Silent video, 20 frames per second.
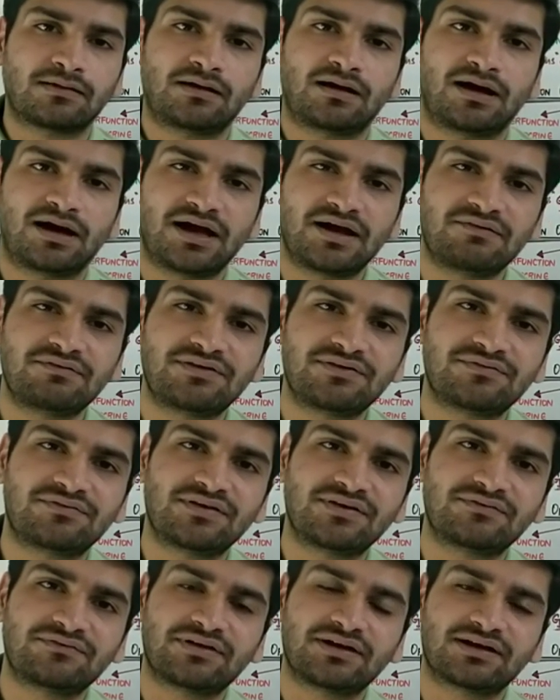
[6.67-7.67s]
Hi
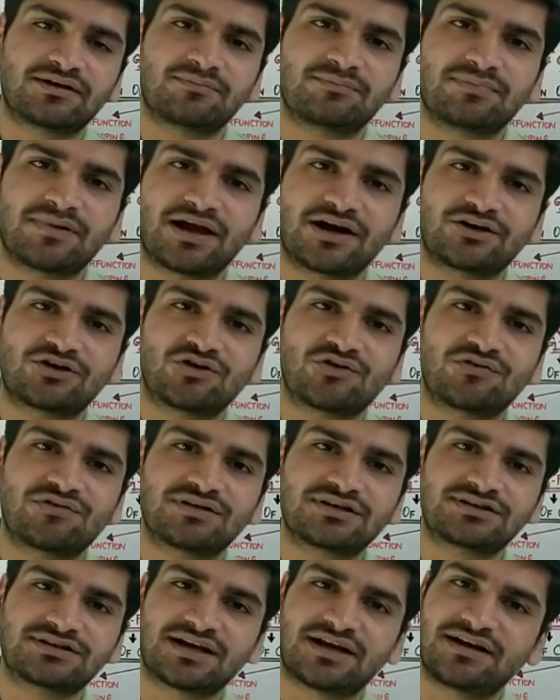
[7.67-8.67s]
everyone, welcome back to
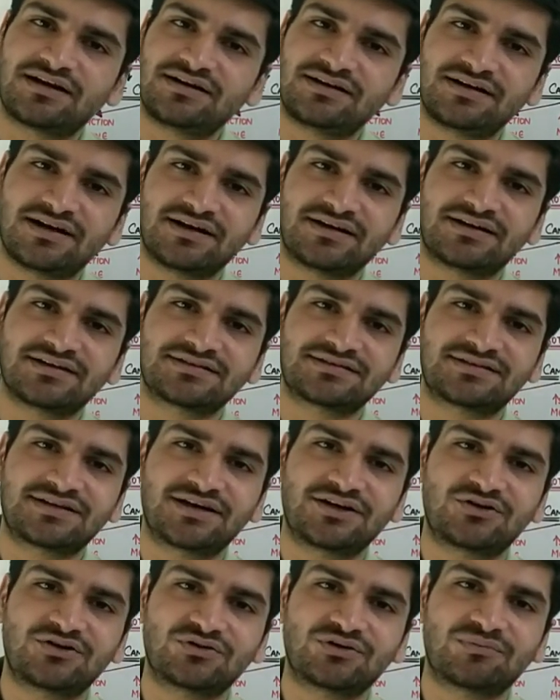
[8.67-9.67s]
our channel
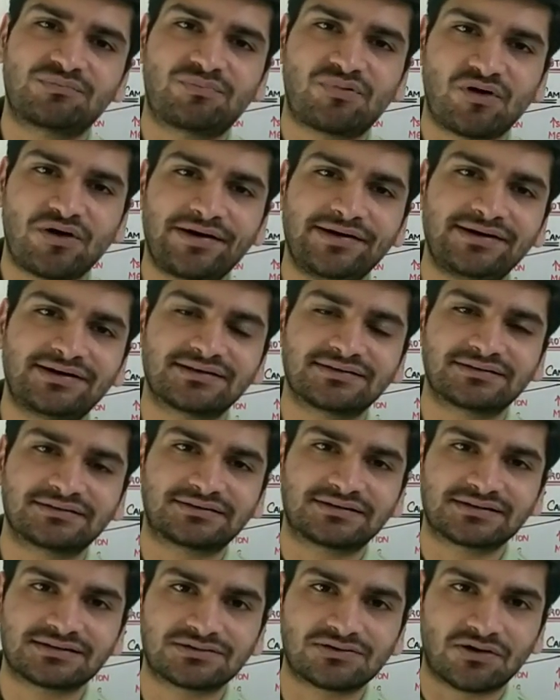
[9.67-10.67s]
Dentistry to the Point. This
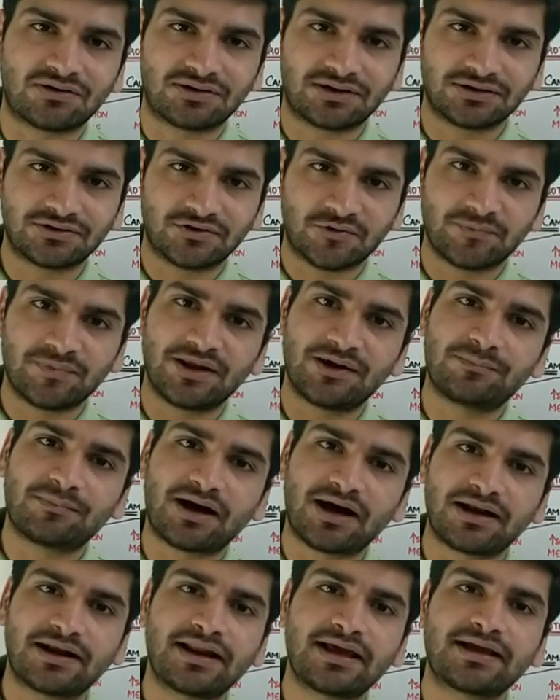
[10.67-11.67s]
is Dr. Dhrumil
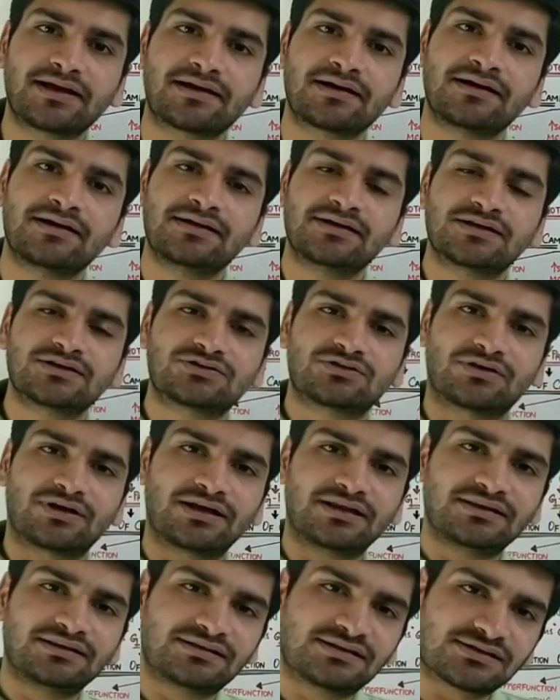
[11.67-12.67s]
Manik. So
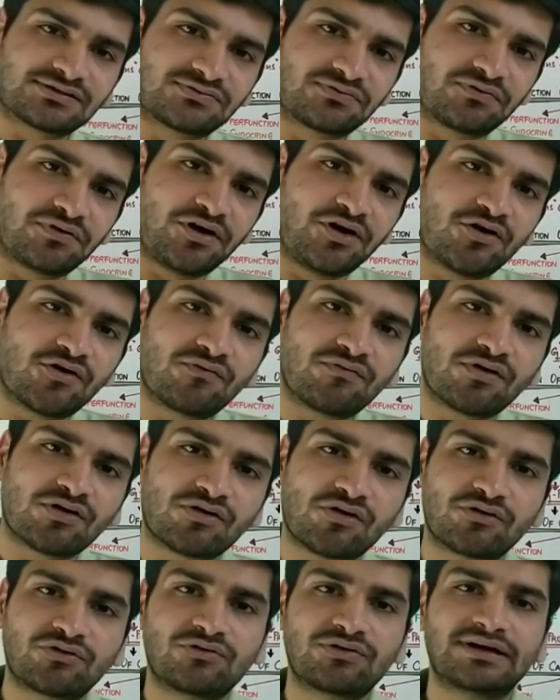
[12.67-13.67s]
in this video we are
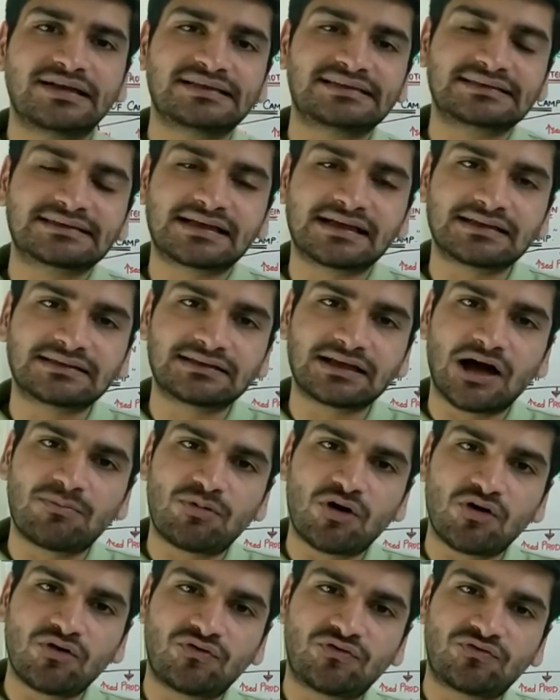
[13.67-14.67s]
going to discuss
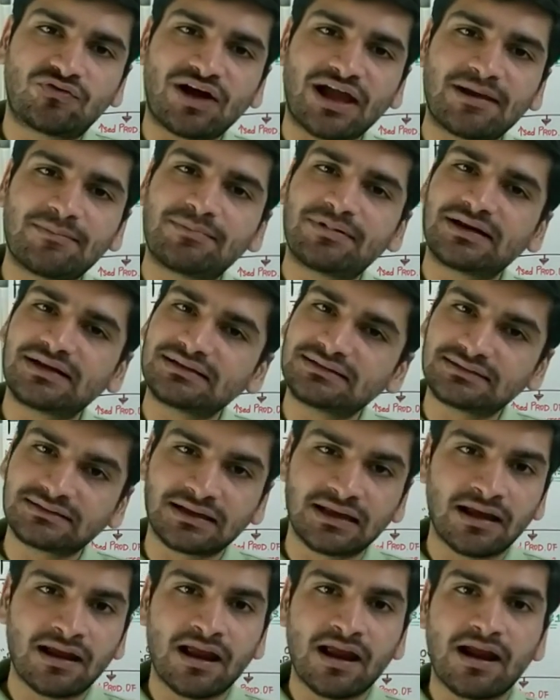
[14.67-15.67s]
about
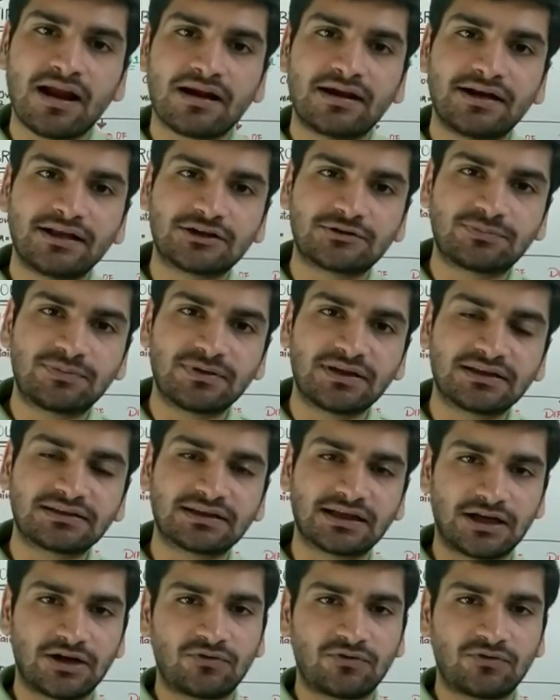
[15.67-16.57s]
fibrous dysplasia.